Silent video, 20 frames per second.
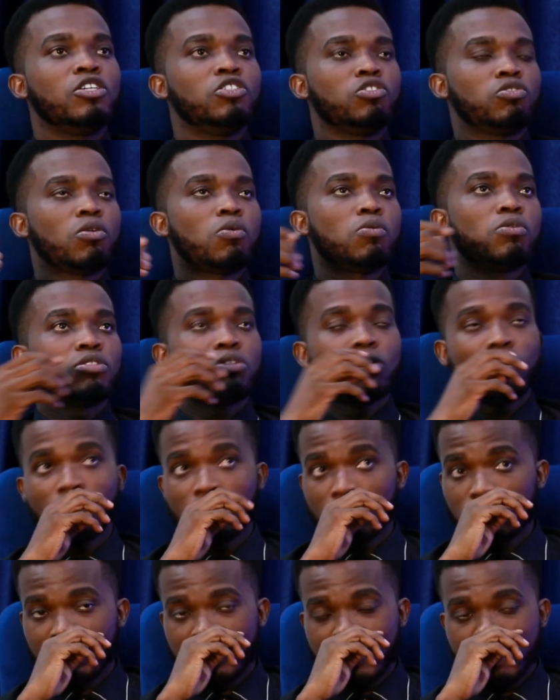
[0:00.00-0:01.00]
So when we talk
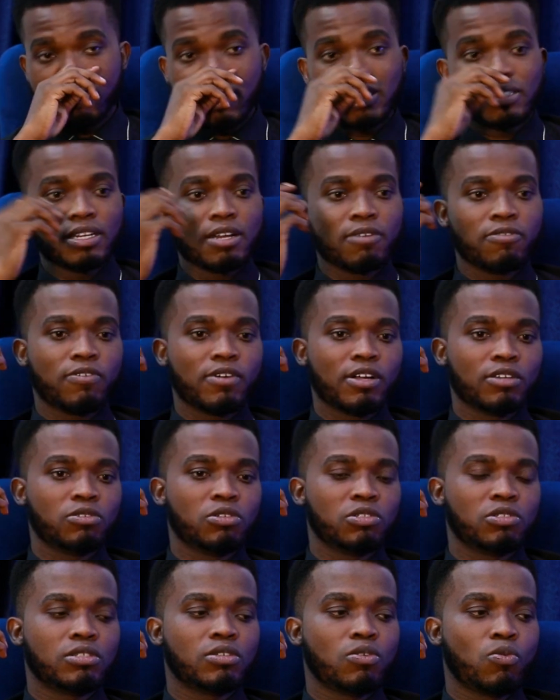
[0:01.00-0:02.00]
of the maternal
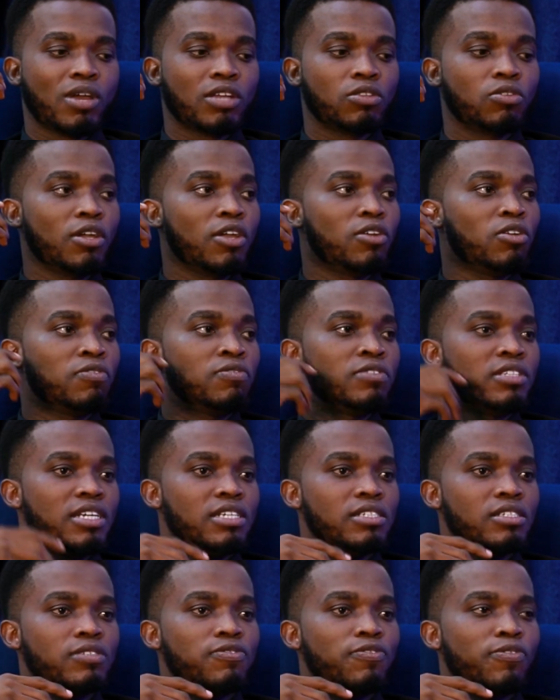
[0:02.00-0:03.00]
factors, we are talking of
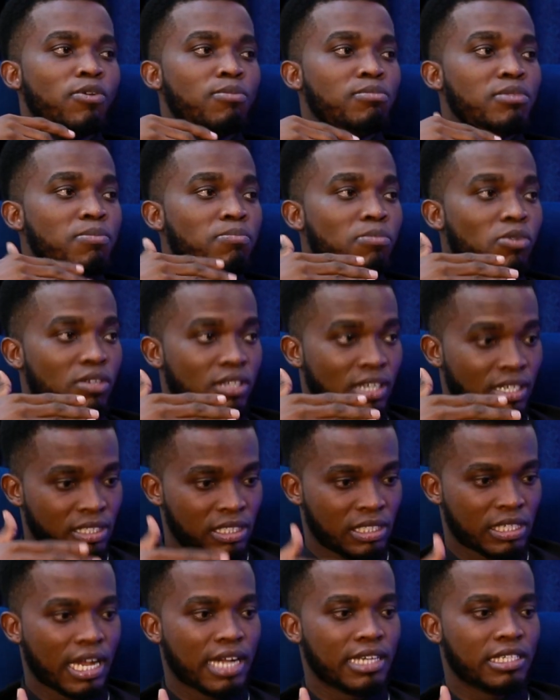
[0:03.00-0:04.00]
things from the mother's
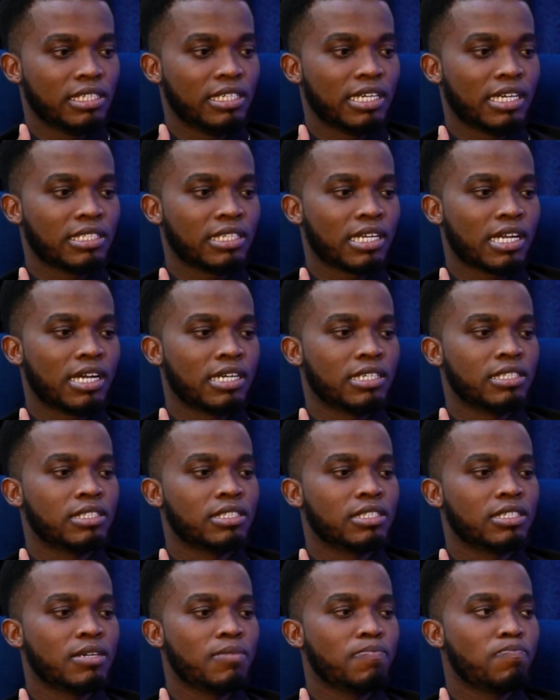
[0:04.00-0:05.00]
side that can
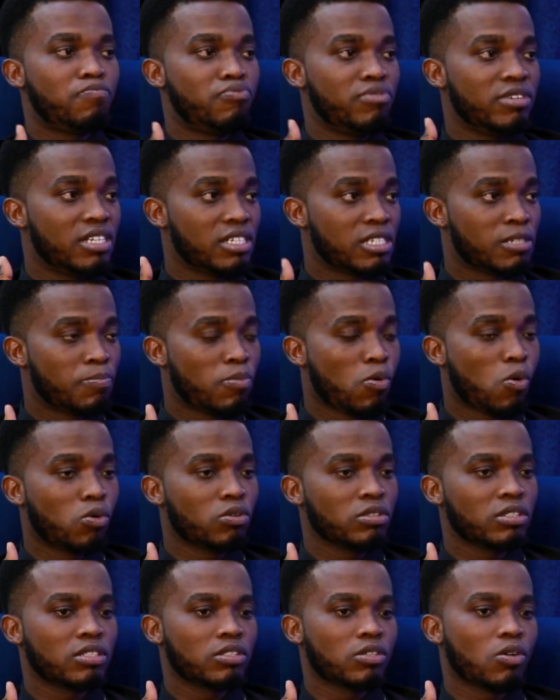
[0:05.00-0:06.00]

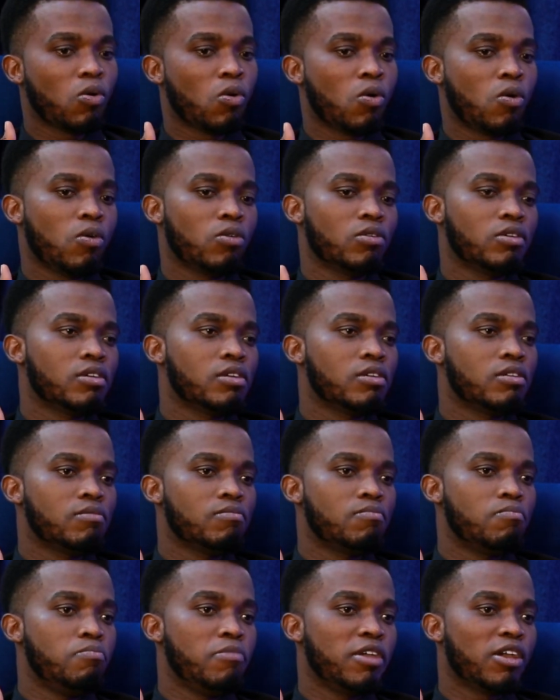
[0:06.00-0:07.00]
predispose or
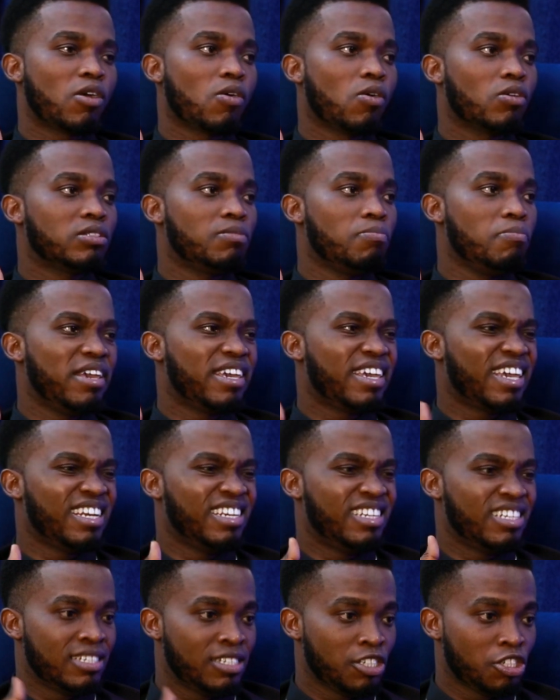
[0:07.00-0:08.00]
make us make a
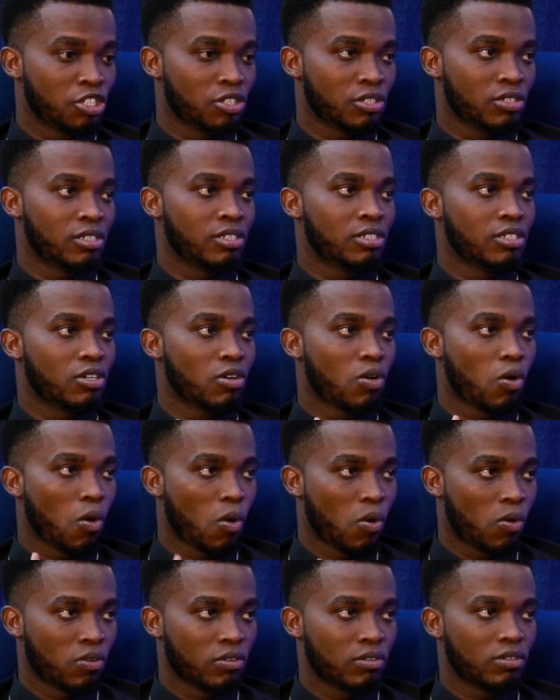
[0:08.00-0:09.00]
decision
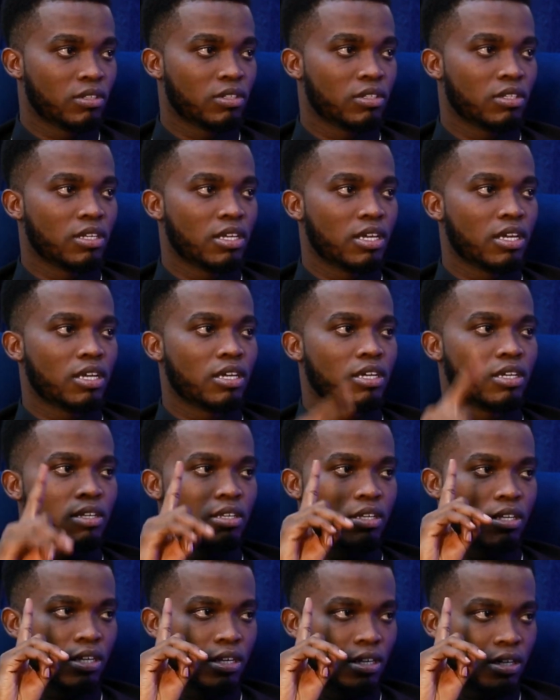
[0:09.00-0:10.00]
on
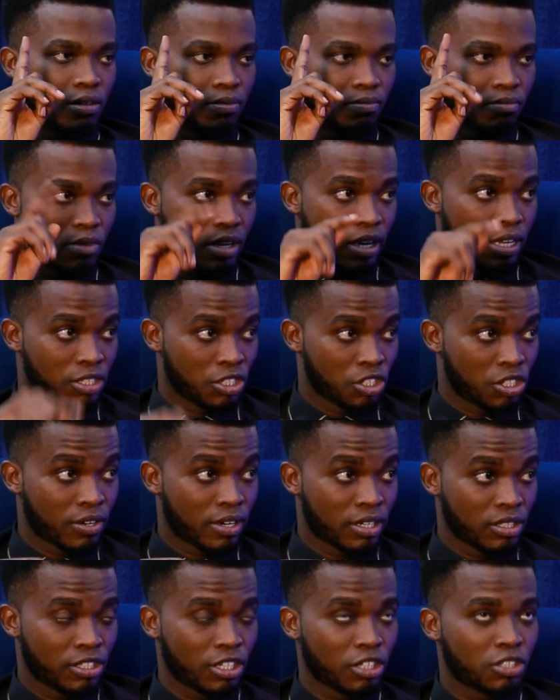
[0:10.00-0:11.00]
a
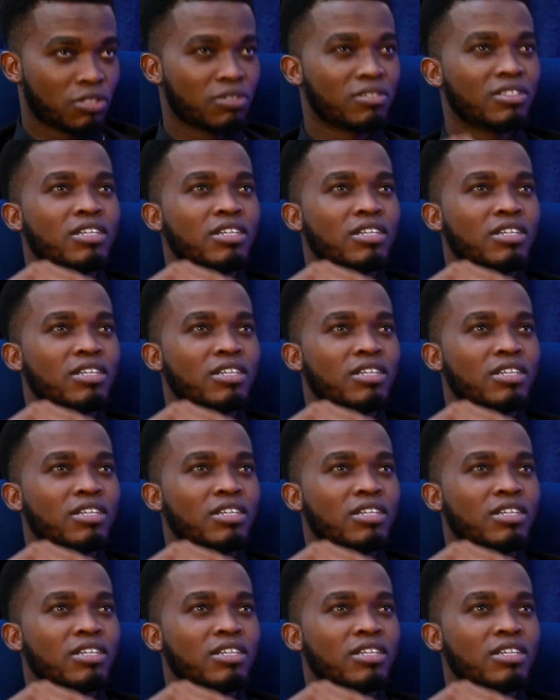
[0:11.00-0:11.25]
cesarean section.